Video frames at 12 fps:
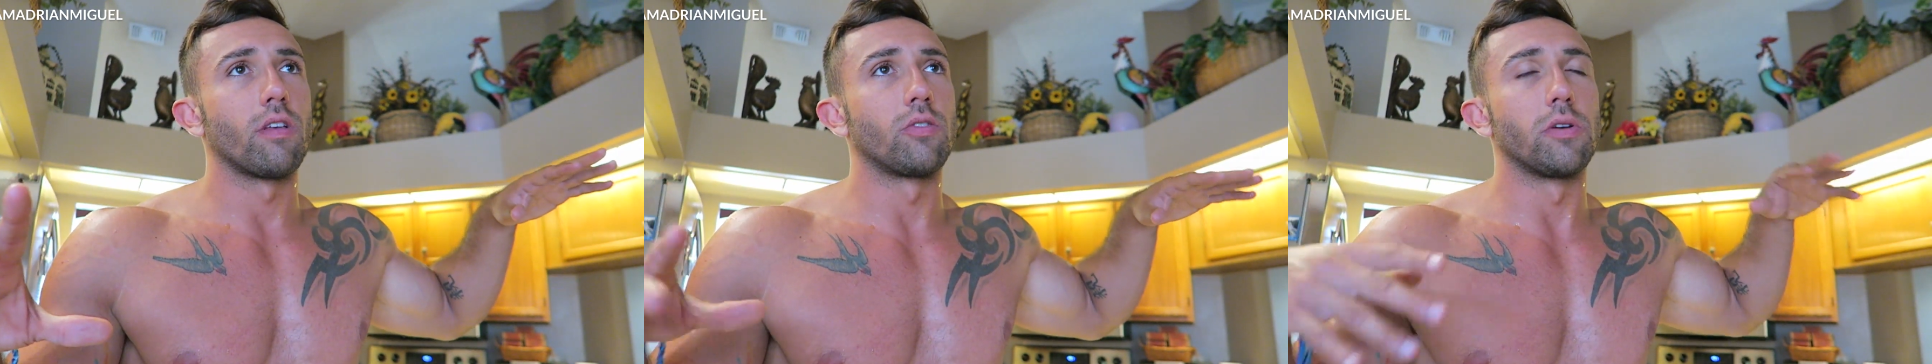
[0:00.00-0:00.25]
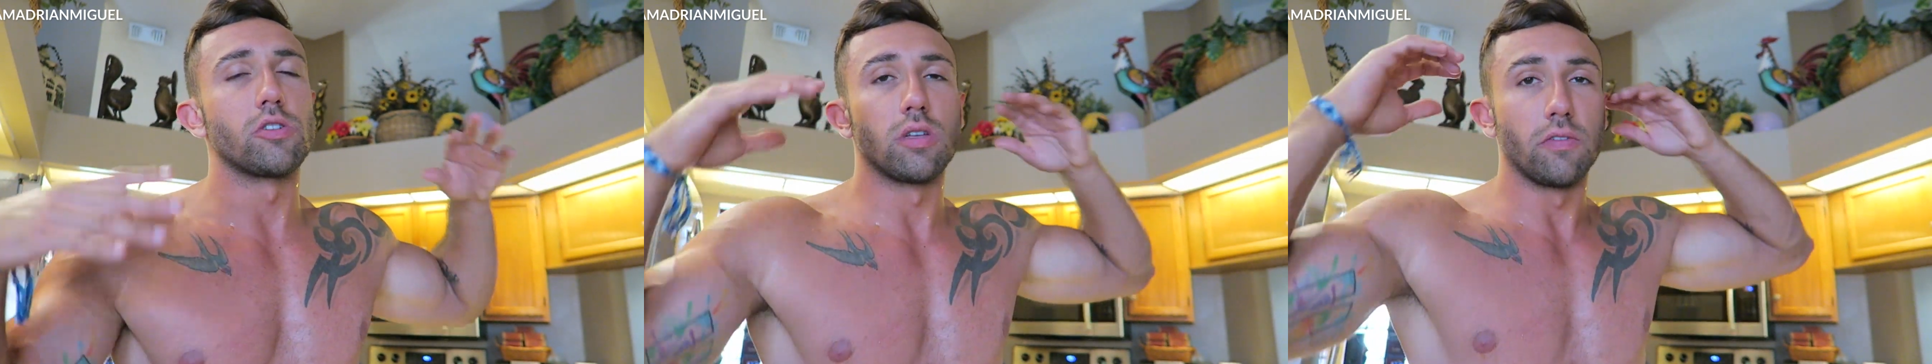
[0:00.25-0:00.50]

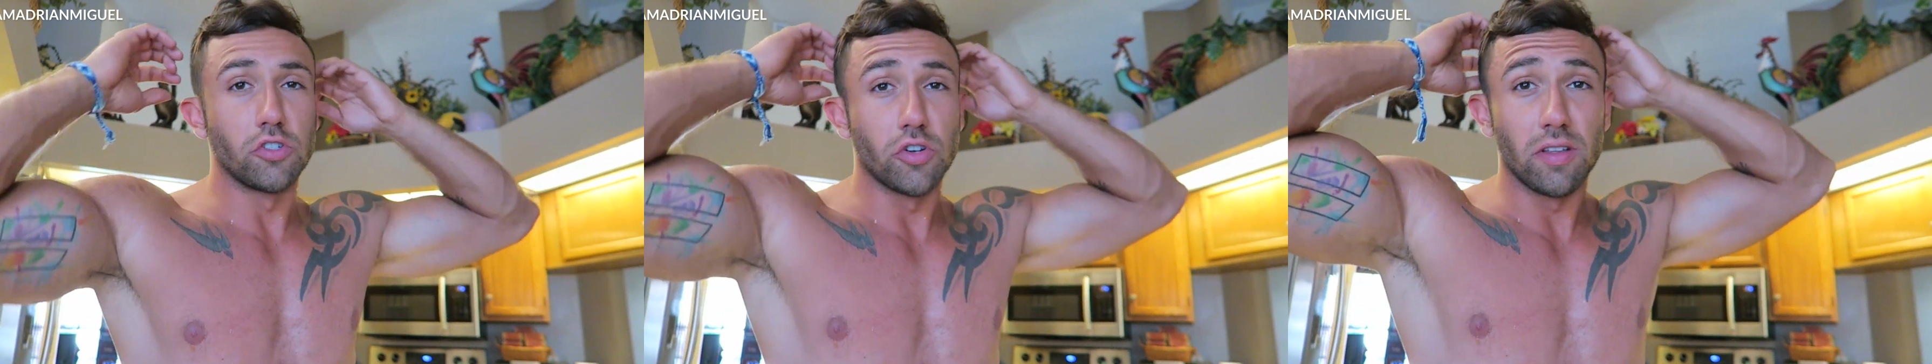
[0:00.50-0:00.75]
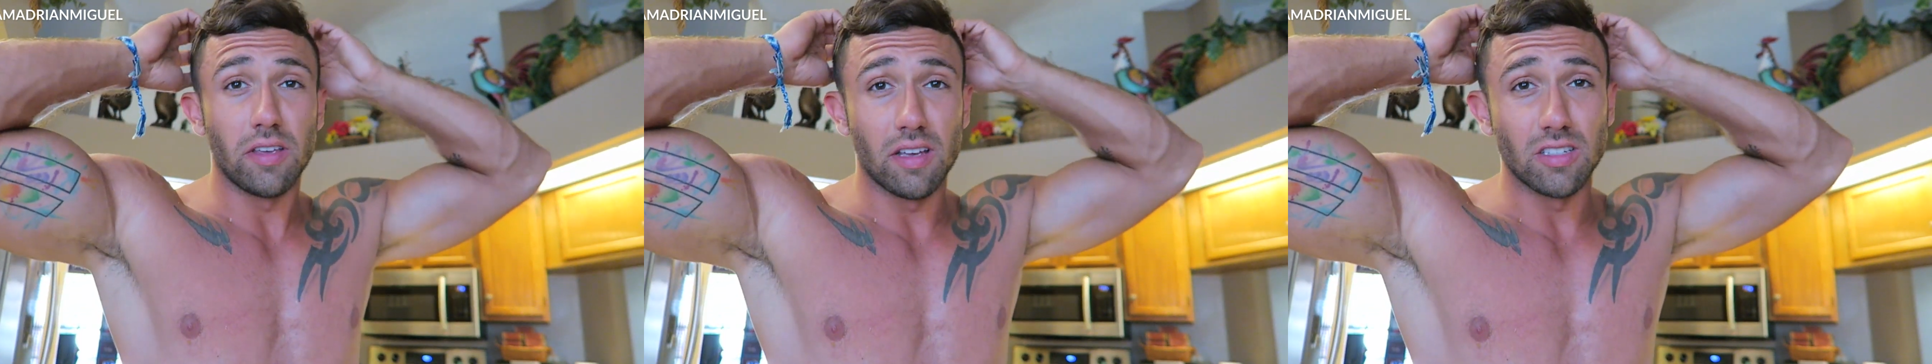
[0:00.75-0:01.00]
especially if you're
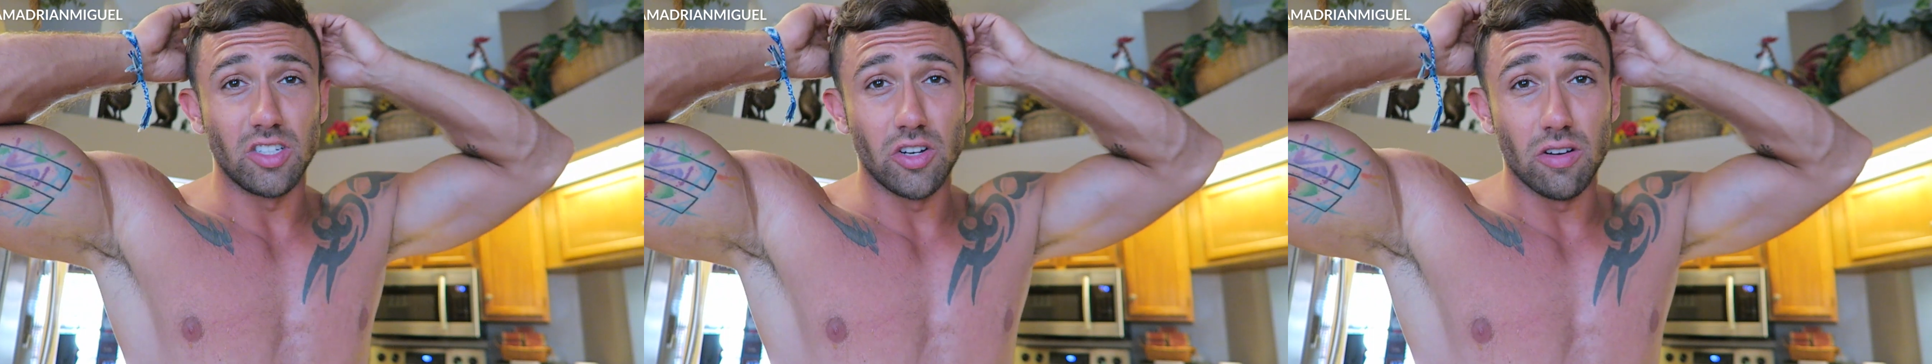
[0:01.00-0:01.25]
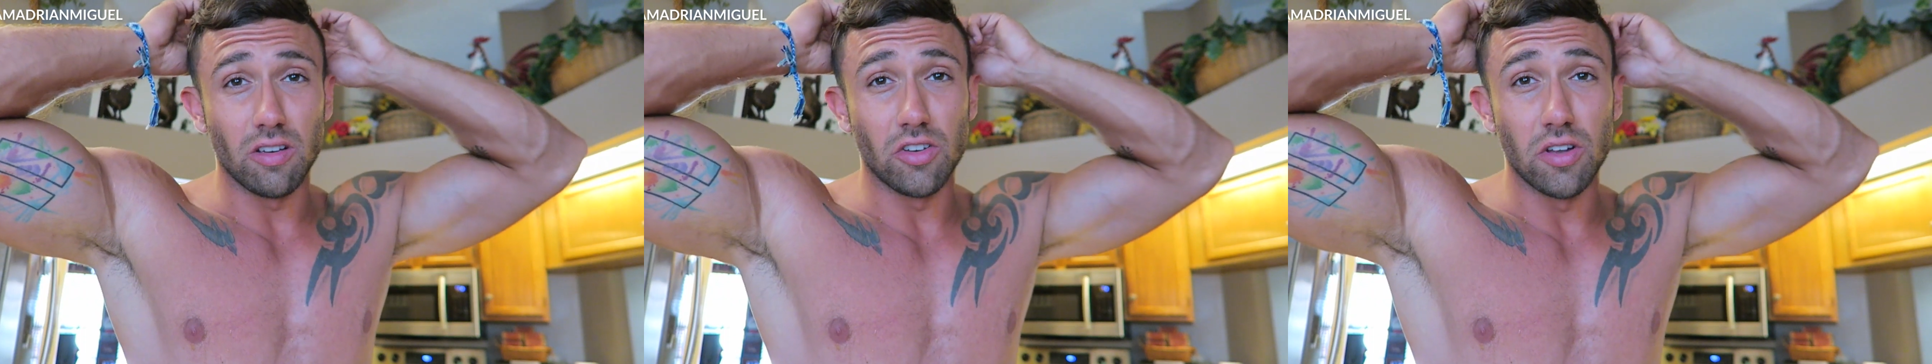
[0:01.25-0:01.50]
trying to get
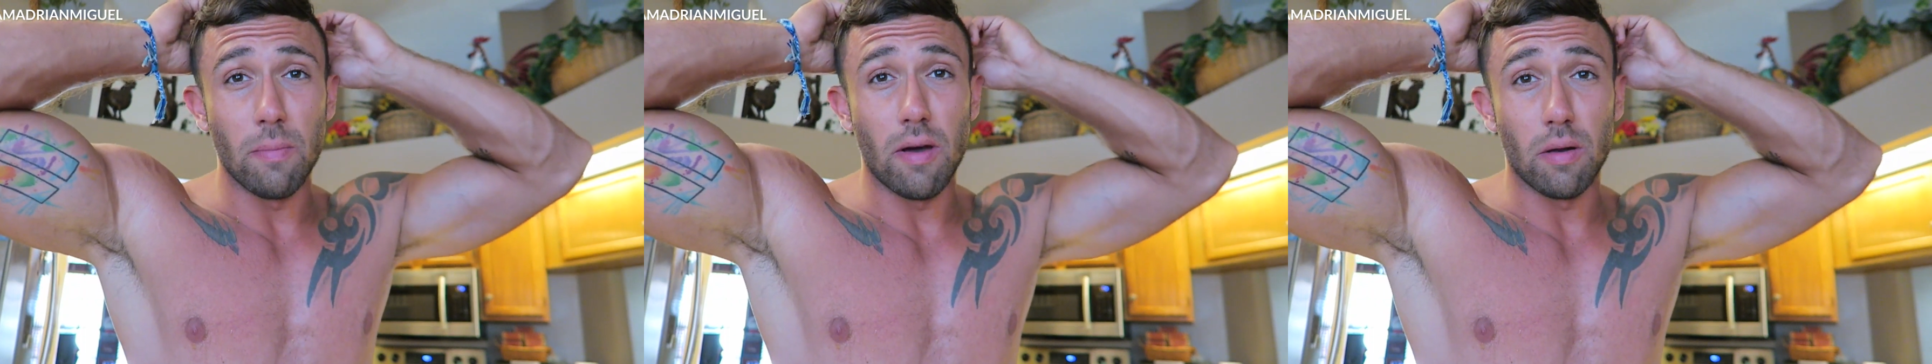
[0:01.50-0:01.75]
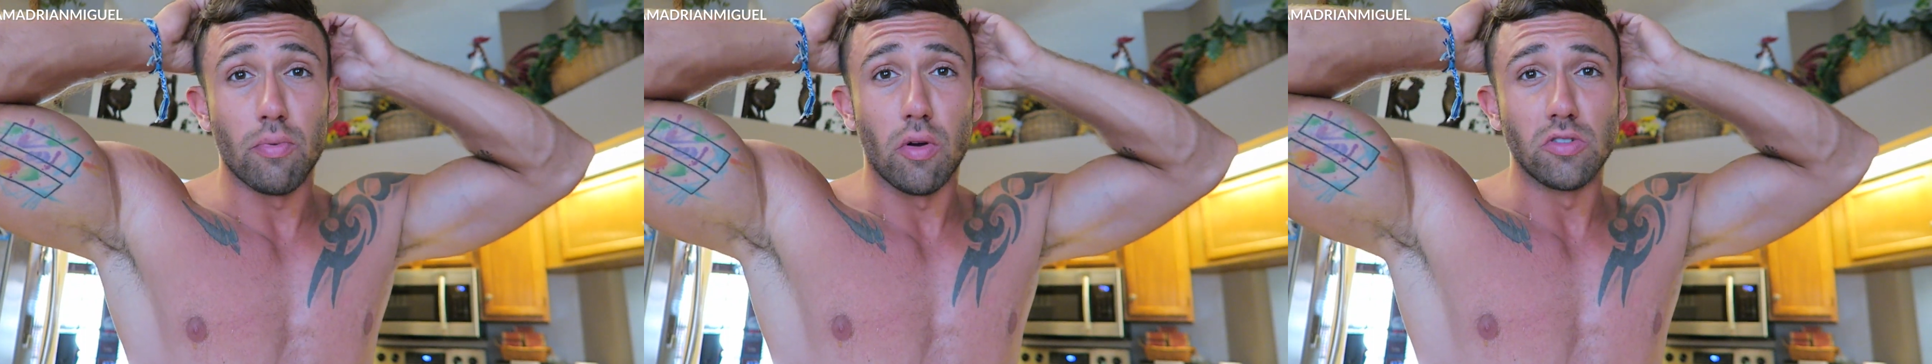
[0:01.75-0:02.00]
your good
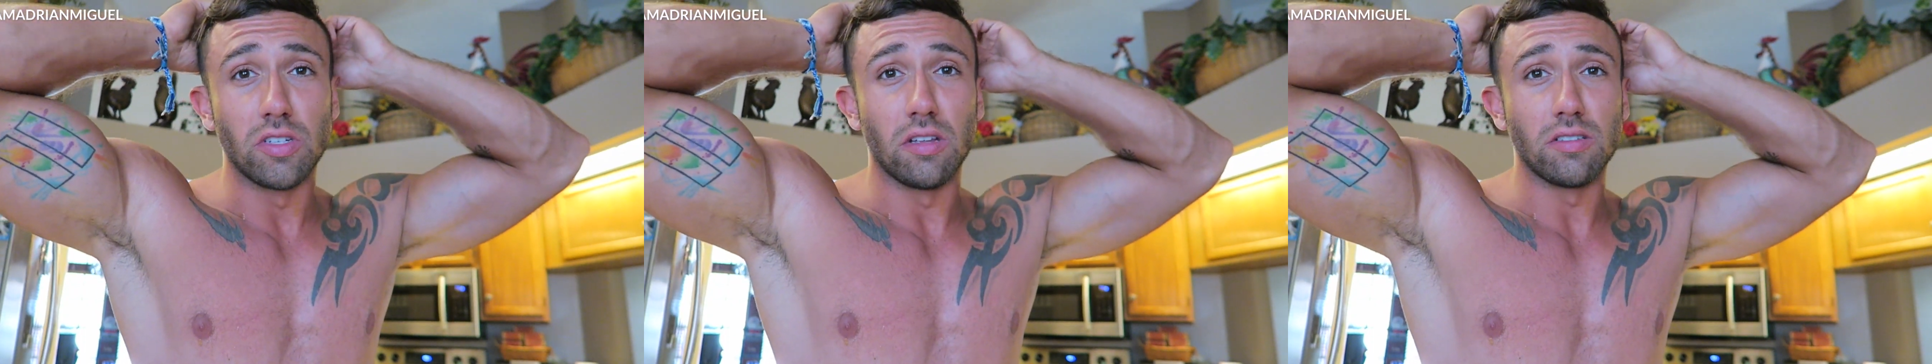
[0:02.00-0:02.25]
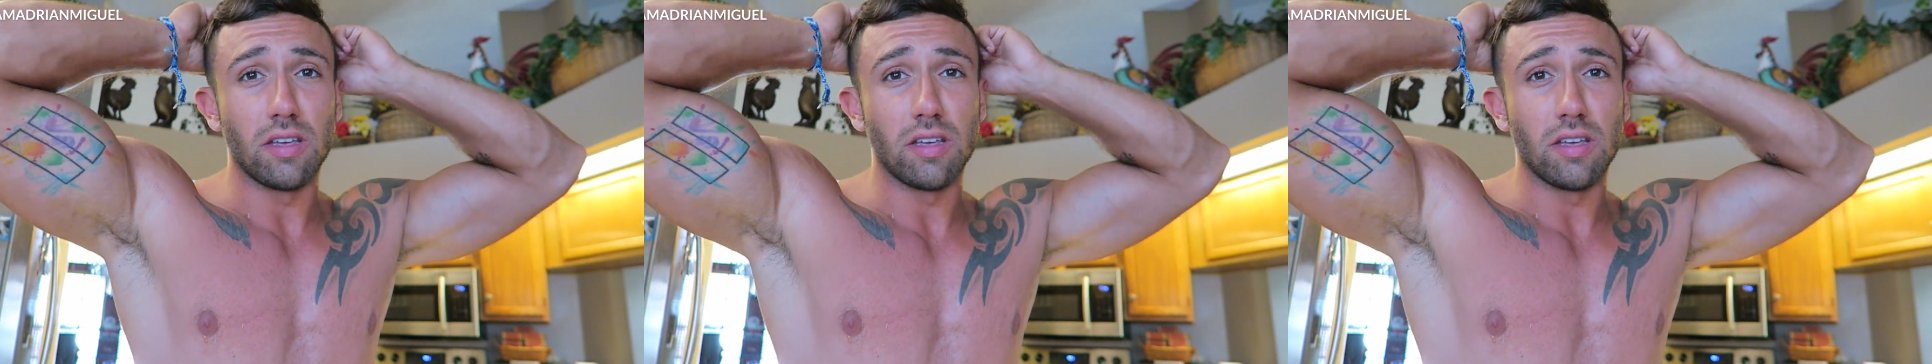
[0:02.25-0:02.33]
amount of protein